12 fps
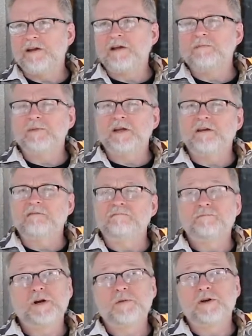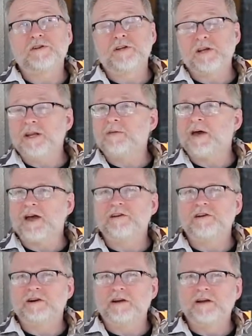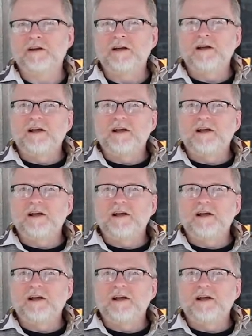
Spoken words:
It can be pretty much any bacteria.